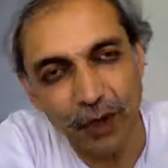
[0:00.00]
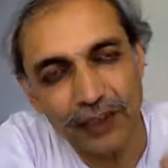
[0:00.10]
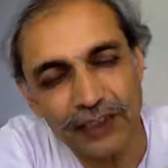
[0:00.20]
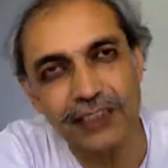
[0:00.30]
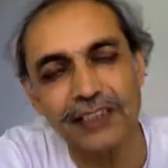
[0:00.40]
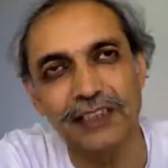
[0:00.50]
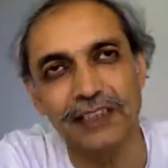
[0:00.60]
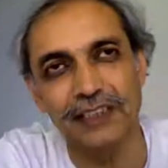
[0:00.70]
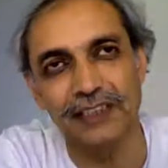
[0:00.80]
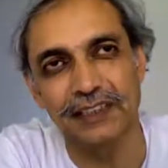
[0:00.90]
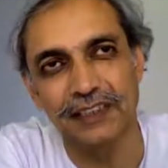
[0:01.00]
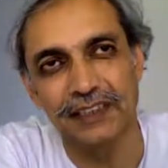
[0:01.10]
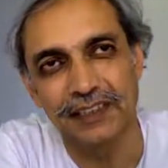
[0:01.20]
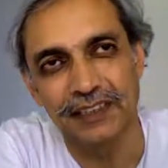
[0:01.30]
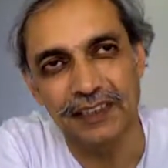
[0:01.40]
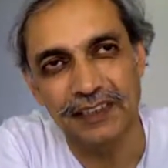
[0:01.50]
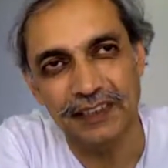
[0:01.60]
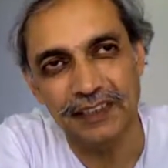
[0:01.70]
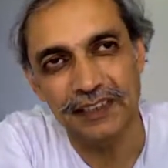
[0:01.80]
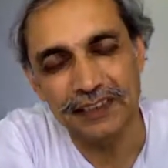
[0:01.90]
G,
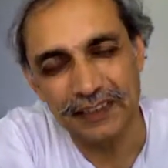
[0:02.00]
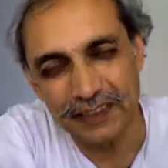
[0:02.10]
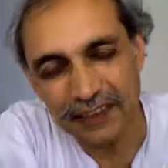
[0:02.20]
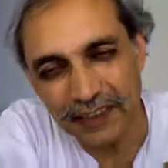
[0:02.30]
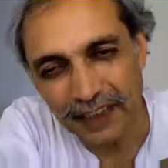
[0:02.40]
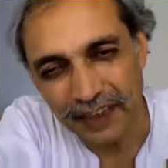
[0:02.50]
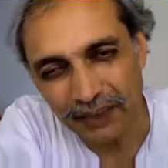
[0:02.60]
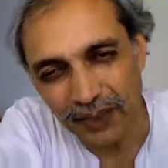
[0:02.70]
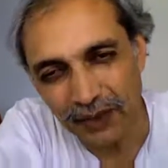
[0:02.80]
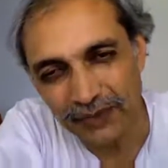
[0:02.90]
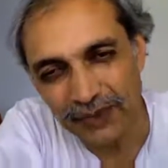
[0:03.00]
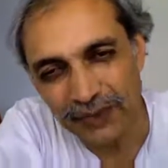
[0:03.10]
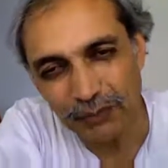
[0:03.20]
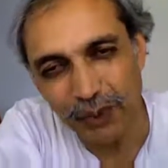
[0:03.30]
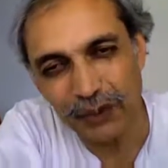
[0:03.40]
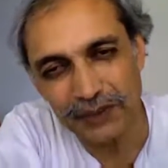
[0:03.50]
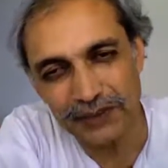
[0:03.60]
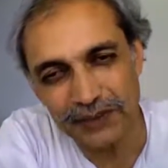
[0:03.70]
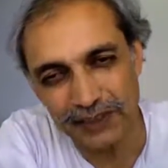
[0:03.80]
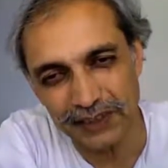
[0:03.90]
it's in the level of the small
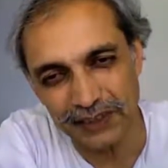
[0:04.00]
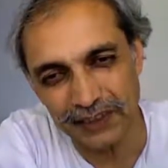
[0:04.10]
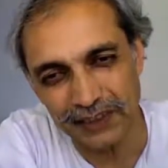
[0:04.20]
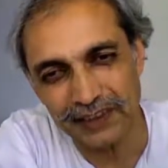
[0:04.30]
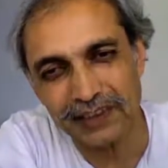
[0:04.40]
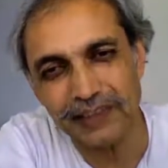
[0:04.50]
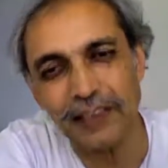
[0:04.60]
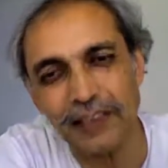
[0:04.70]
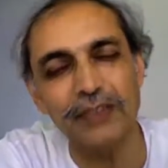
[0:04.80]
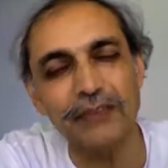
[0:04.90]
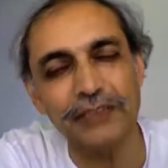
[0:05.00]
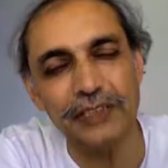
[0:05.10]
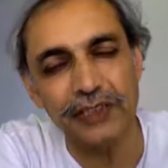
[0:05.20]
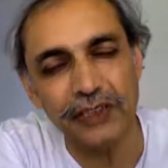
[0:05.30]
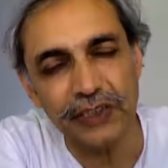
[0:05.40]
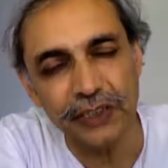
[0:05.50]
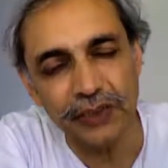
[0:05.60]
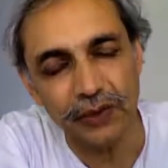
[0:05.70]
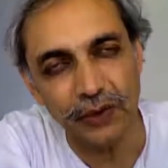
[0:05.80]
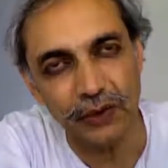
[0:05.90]
G. It's at the level of the
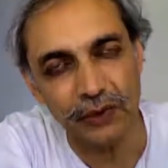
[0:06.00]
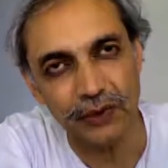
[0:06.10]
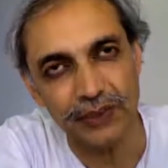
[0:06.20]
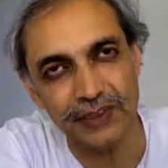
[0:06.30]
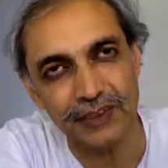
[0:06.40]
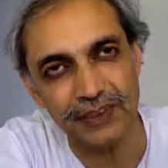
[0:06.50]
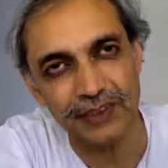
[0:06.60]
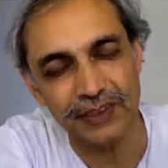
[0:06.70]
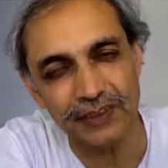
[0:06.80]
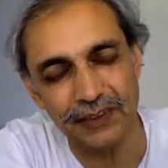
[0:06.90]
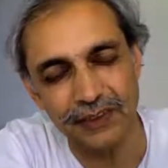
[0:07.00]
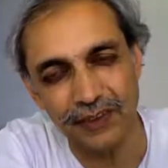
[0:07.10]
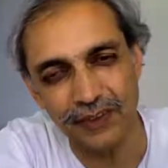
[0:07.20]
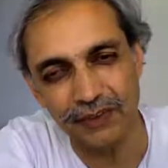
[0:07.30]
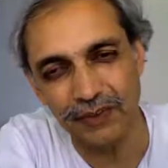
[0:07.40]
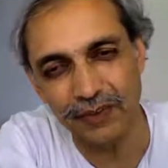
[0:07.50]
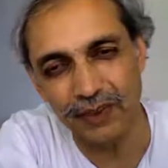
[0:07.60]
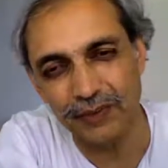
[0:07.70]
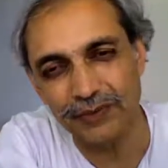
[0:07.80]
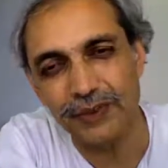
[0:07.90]
ego. It is at the level
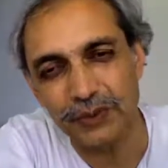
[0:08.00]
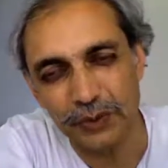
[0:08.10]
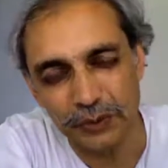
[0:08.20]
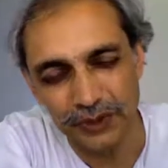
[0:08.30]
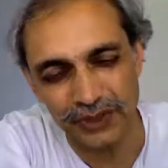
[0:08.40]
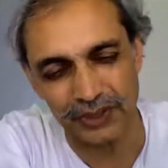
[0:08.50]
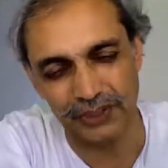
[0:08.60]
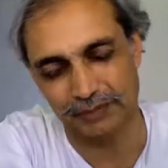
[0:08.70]
of the doership